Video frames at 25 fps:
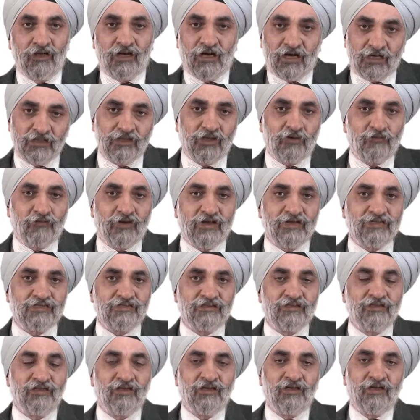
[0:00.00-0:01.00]

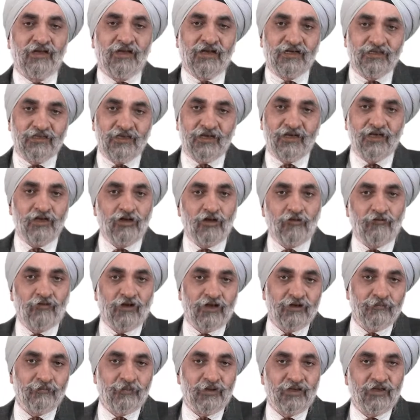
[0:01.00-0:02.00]
Otherwise, at the end of
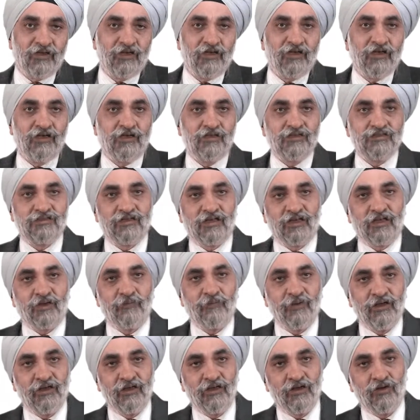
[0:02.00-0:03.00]
IP, it is
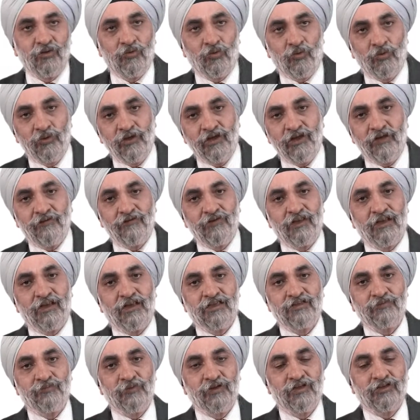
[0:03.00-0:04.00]
recommended only if there
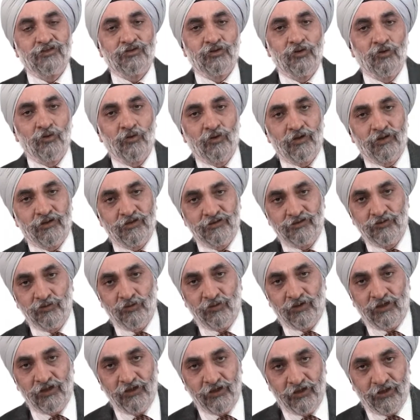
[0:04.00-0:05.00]
has been a slower
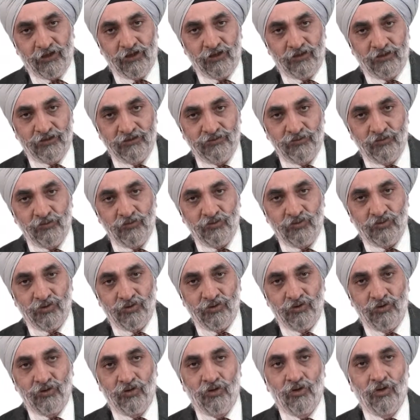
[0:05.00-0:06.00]
clinical
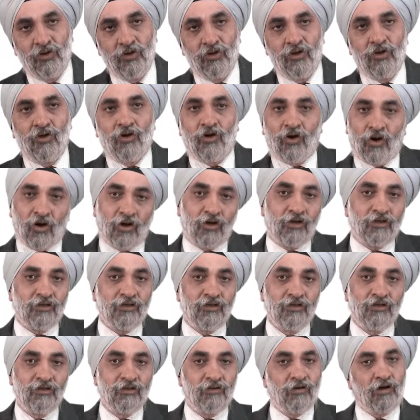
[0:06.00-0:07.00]
resolution, or
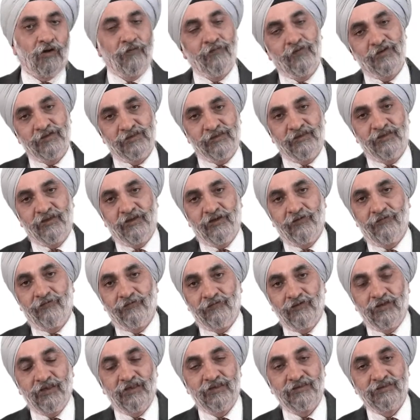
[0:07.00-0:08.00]
obviously, if
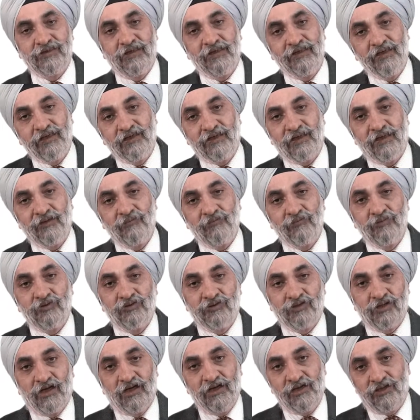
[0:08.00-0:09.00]
there is any time
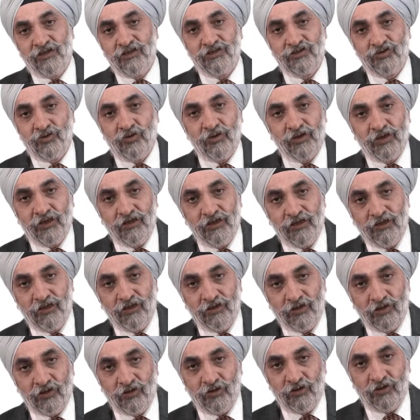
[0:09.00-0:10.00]
child is showing any
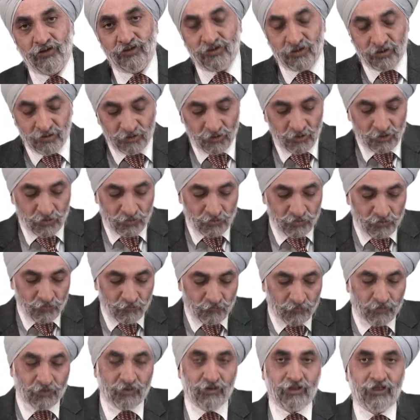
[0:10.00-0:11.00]
deterioration, you
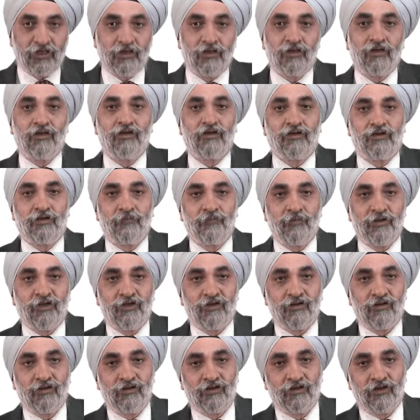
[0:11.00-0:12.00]
would need a
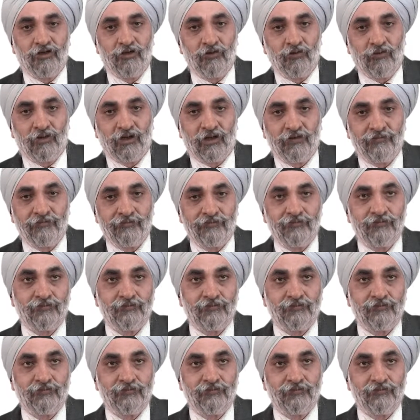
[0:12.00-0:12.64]
repeat radiograph.